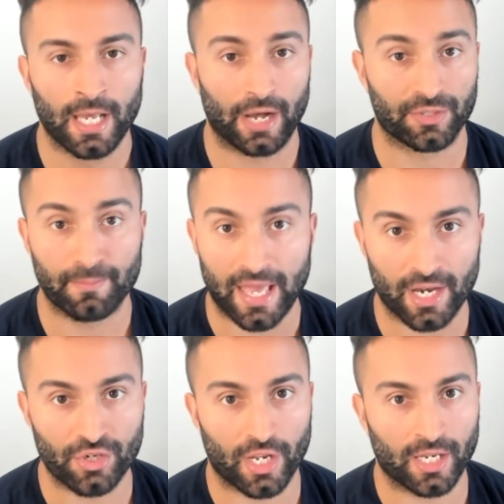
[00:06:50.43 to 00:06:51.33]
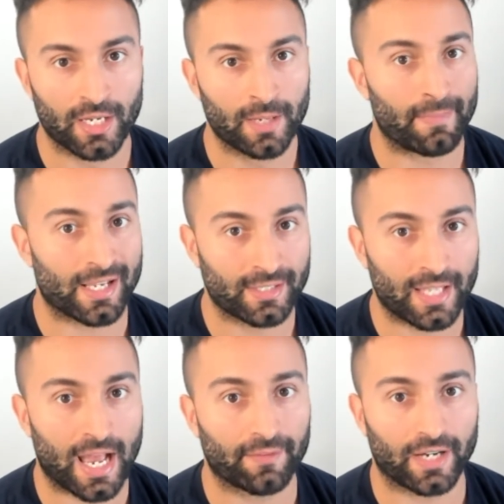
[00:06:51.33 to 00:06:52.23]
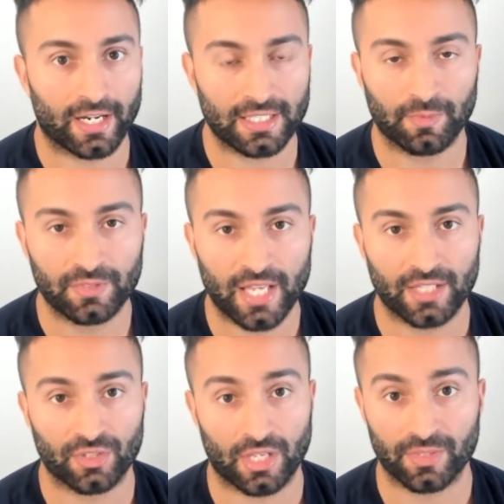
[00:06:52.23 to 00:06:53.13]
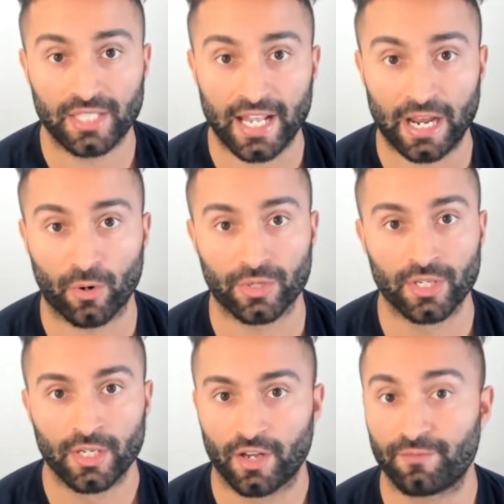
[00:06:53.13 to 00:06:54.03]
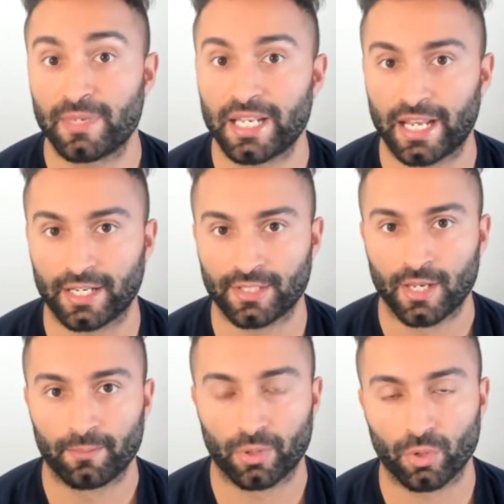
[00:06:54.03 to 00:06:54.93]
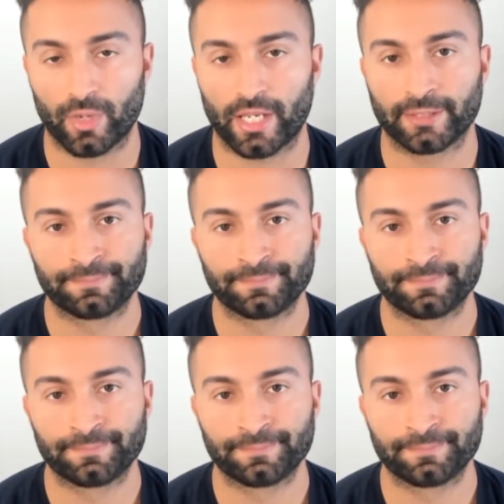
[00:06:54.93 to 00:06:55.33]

I was managing my staff, and I had a team of 10, so that was 10 hours of meetings per week.